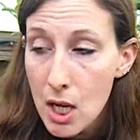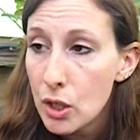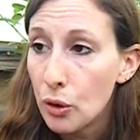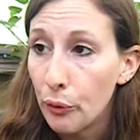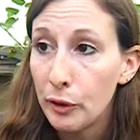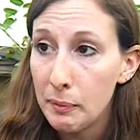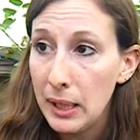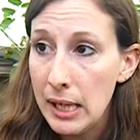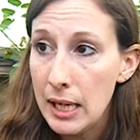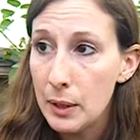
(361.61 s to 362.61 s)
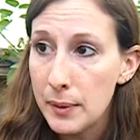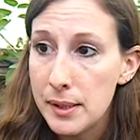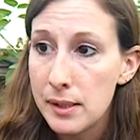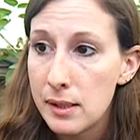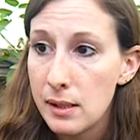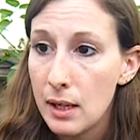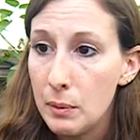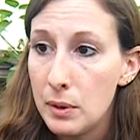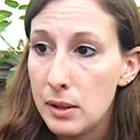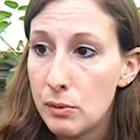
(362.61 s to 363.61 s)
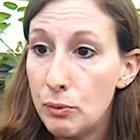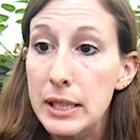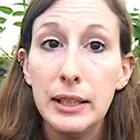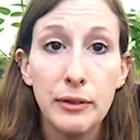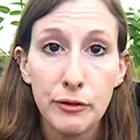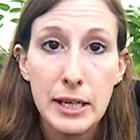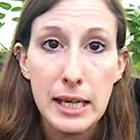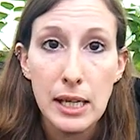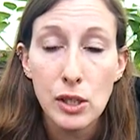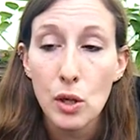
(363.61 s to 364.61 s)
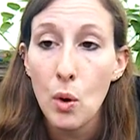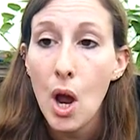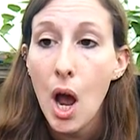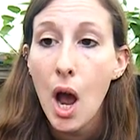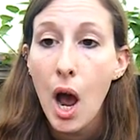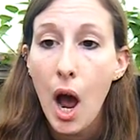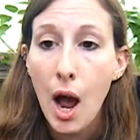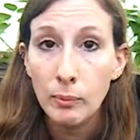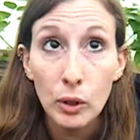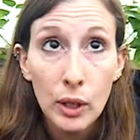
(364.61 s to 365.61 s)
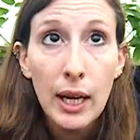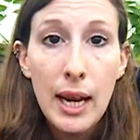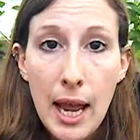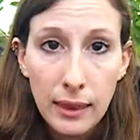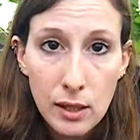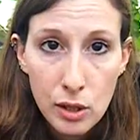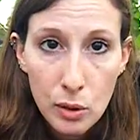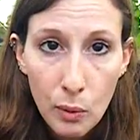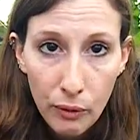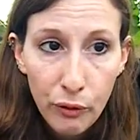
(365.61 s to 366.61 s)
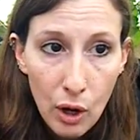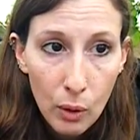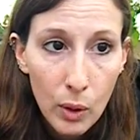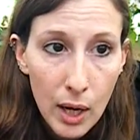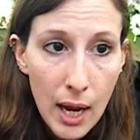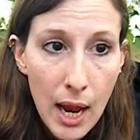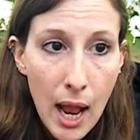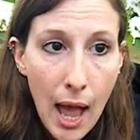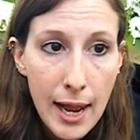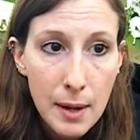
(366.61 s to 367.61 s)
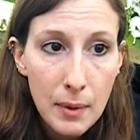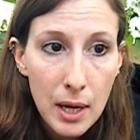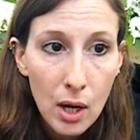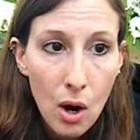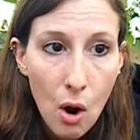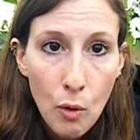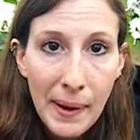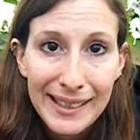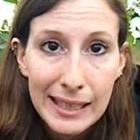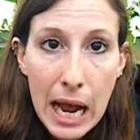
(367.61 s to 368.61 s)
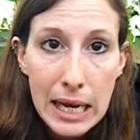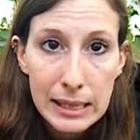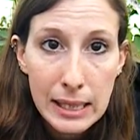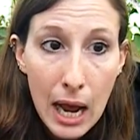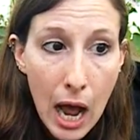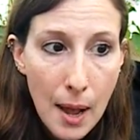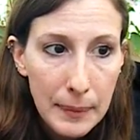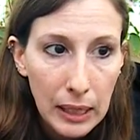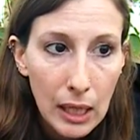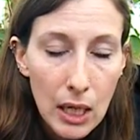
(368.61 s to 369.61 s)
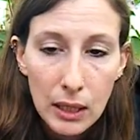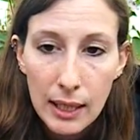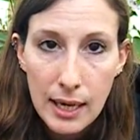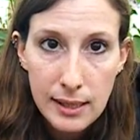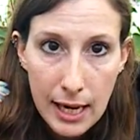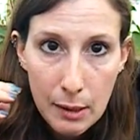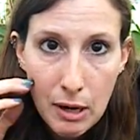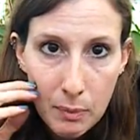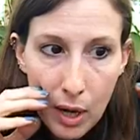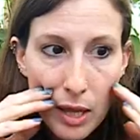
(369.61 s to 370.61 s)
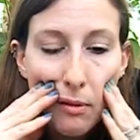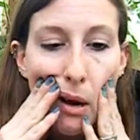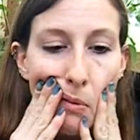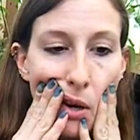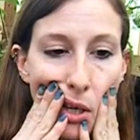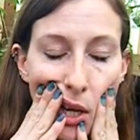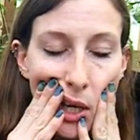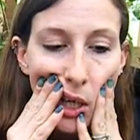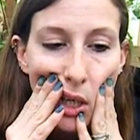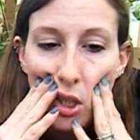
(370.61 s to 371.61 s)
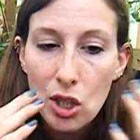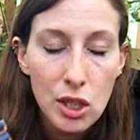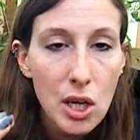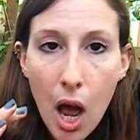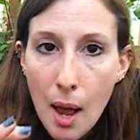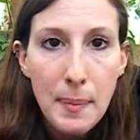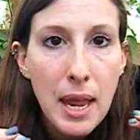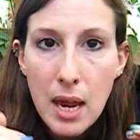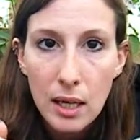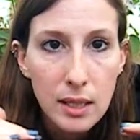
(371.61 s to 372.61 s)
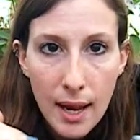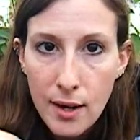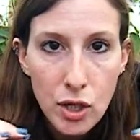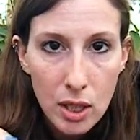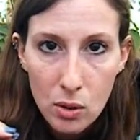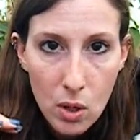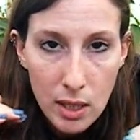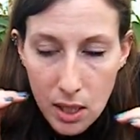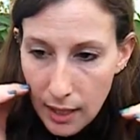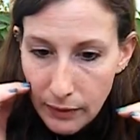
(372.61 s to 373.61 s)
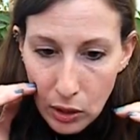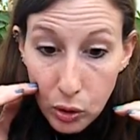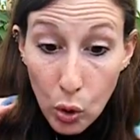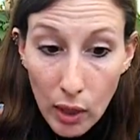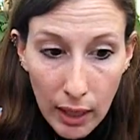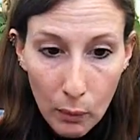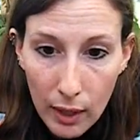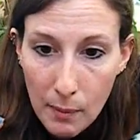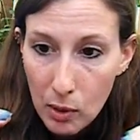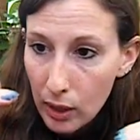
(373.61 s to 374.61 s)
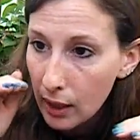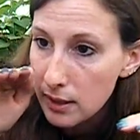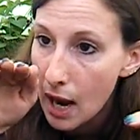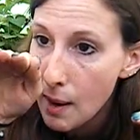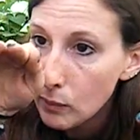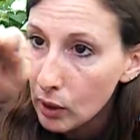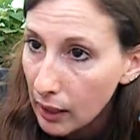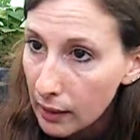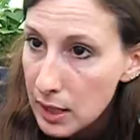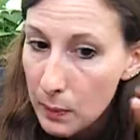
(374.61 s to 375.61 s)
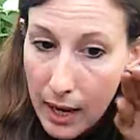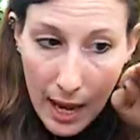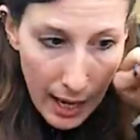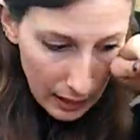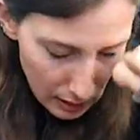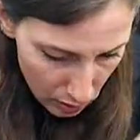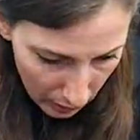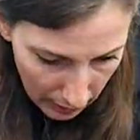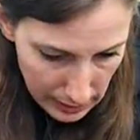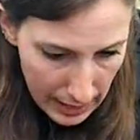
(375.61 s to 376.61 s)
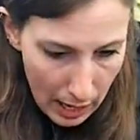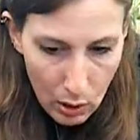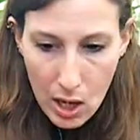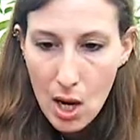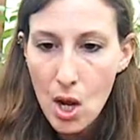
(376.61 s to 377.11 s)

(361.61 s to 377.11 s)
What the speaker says: So for me, it was really freaky. So I'm looking at this UFO, and I'm like, oh my God, Tommy. Like, I say to my brother like is just not paying attention at all. He's not even looking where I'm looking, because I'm looking this way and he's looking down.